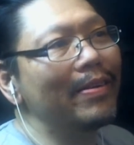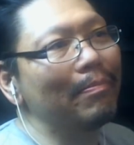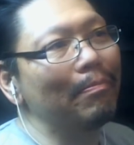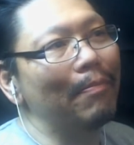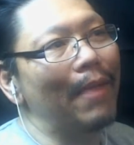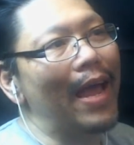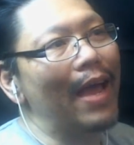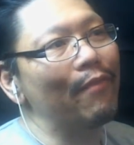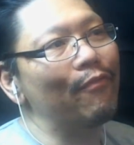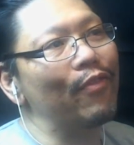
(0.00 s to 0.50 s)

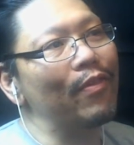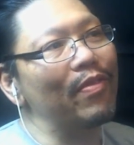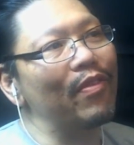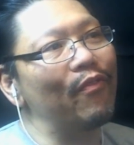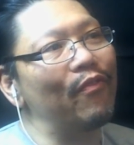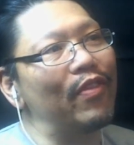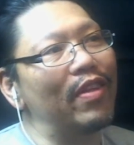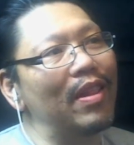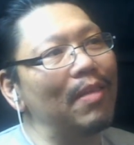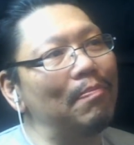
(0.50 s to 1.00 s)
Man from the
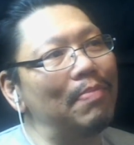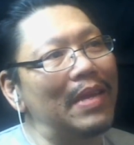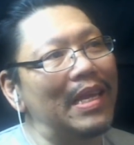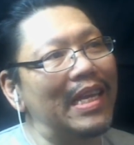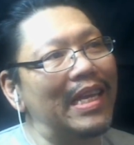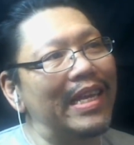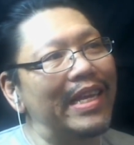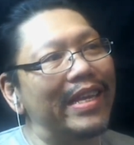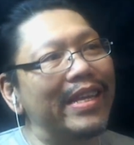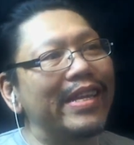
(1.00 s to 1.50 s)

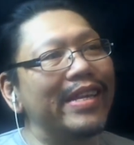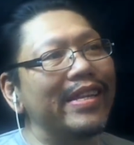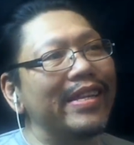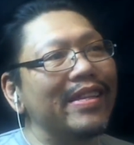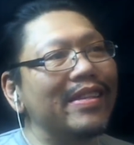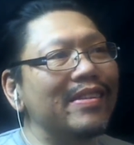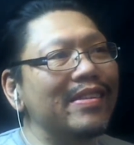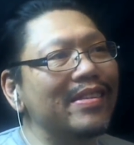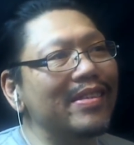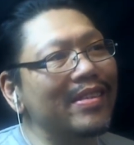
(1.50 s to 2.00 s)

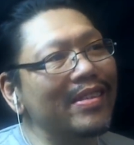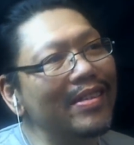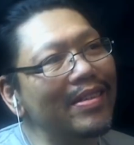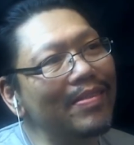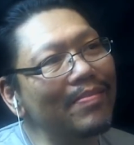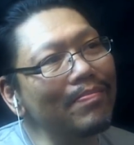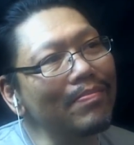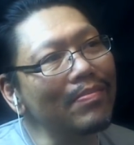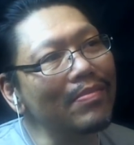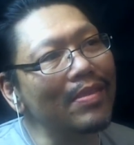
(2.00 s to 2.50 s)
Philippines.
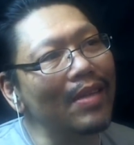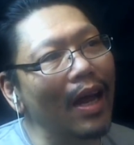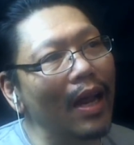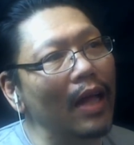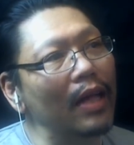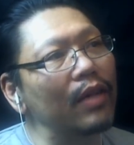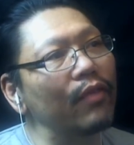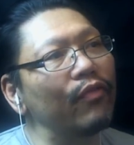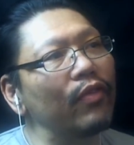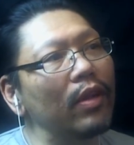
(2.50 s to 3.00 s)
I
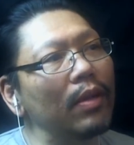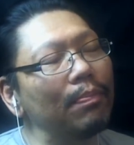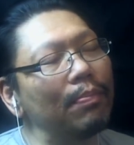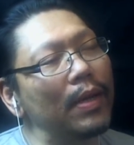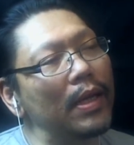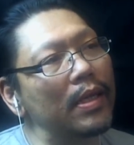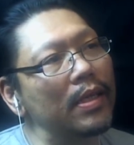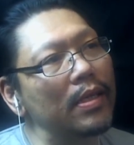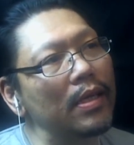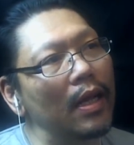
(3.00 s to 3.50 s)
like the
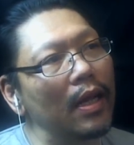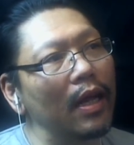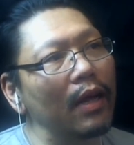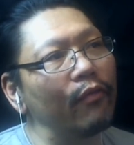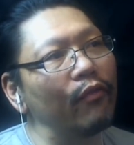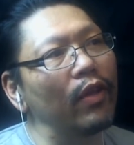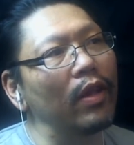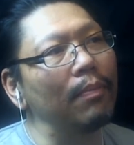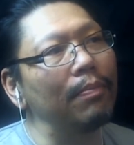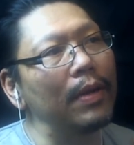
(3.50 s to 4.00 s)
Philippines. I like
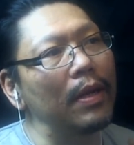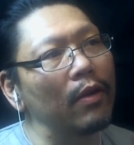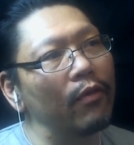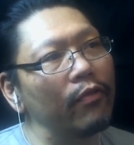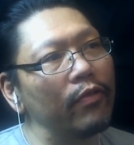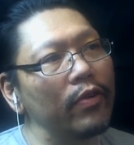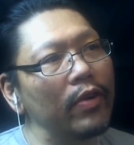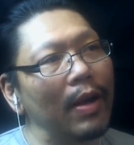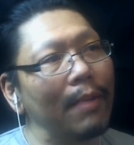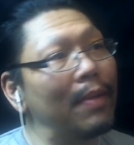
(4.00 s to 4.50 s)
Filipino
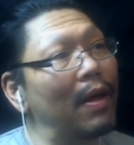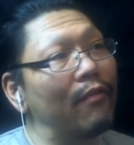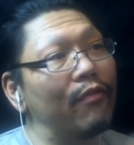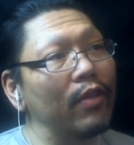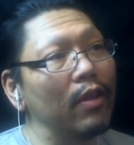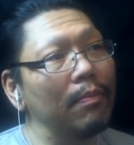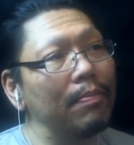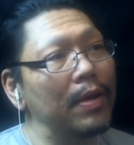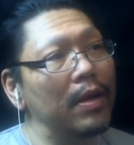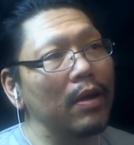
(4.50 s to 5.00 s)
food. I'm not
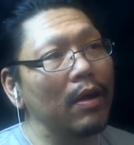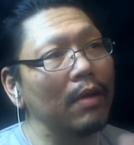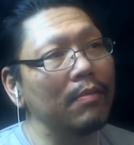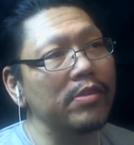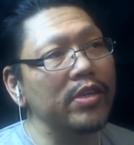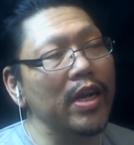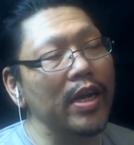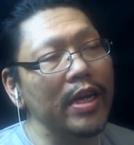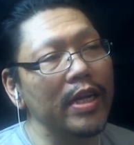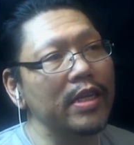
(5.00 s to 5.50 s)
Filipino. I'm
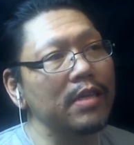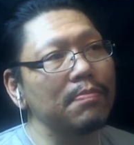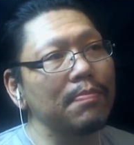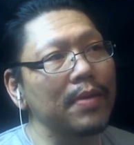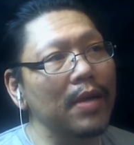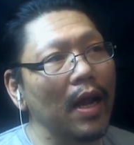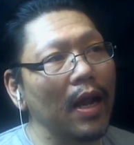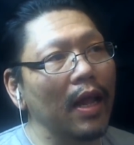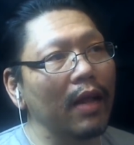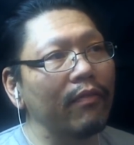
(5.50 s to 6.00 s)
Chinese,
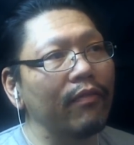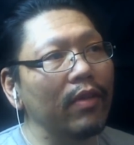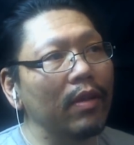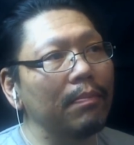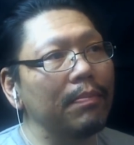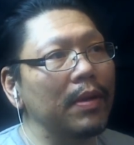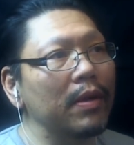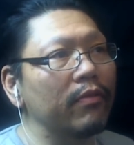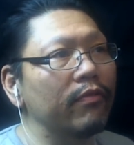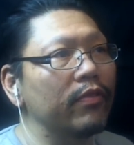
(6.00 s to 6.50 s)
but I like
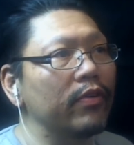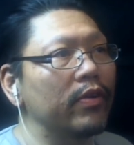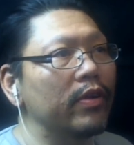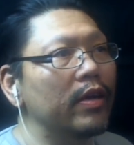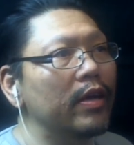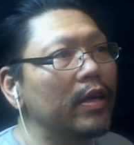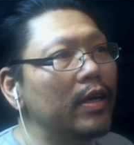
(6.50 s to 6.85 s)
Filipino food.